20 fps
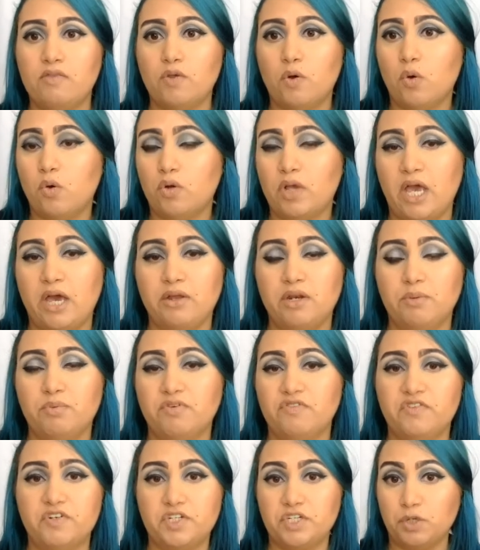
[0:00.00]
the whole county
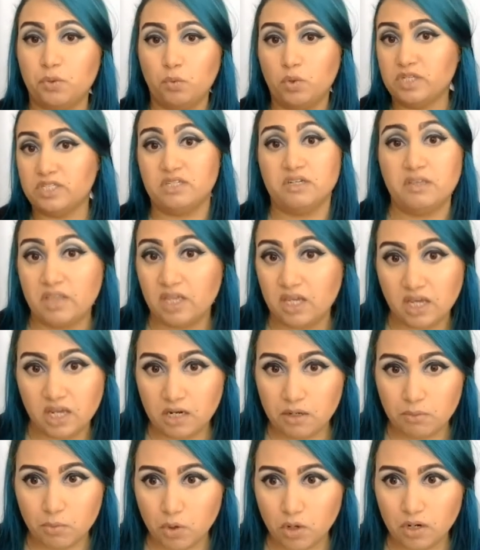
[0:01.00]
provision wasn't a thing
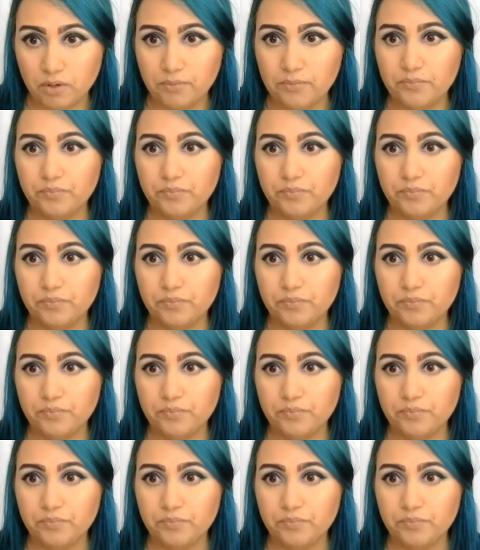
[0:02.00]
anymore.